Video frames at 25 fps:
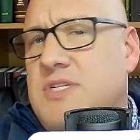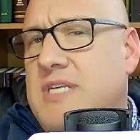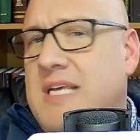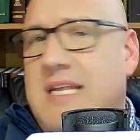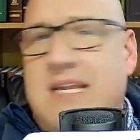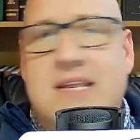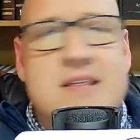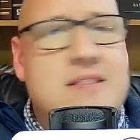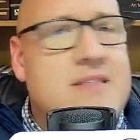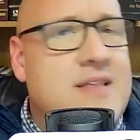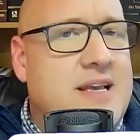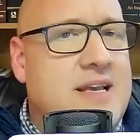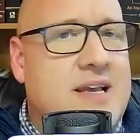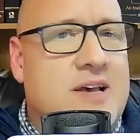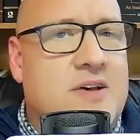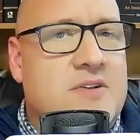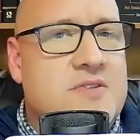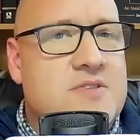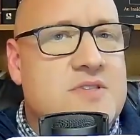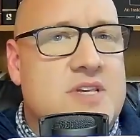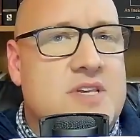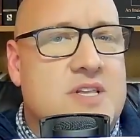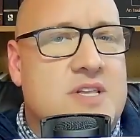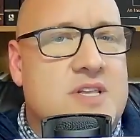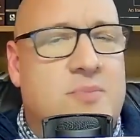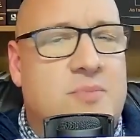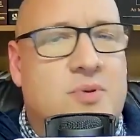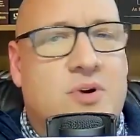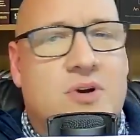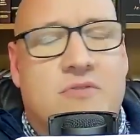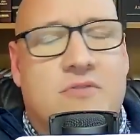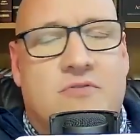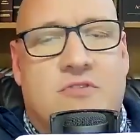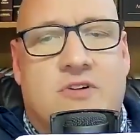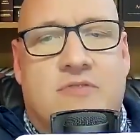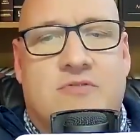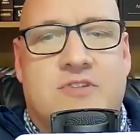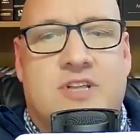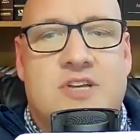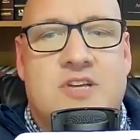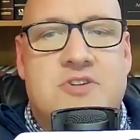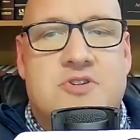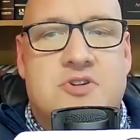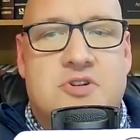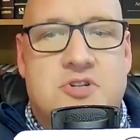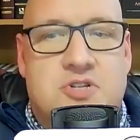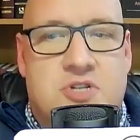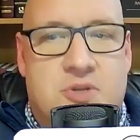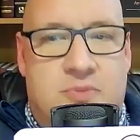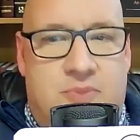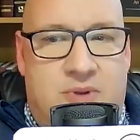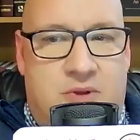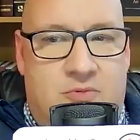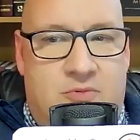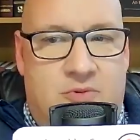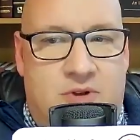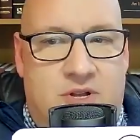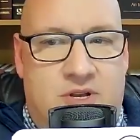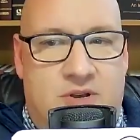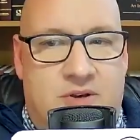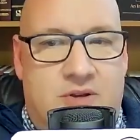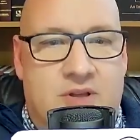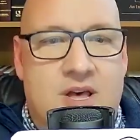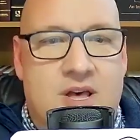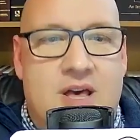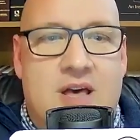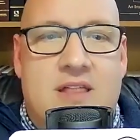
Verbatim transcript: anything else in the book of Revelation to be real?